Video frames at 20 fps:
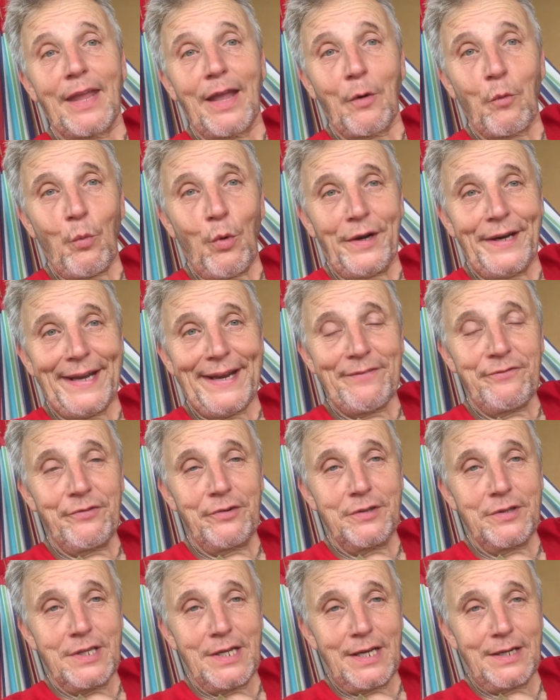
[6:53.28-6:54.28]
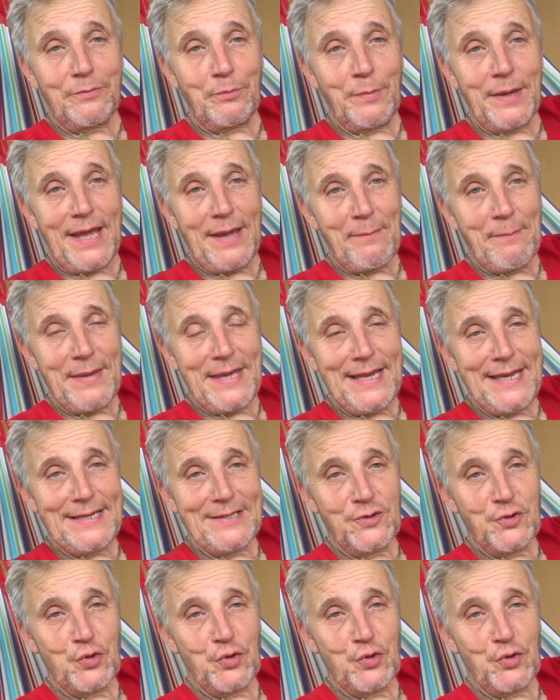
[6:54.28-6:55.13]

Whatever that may mean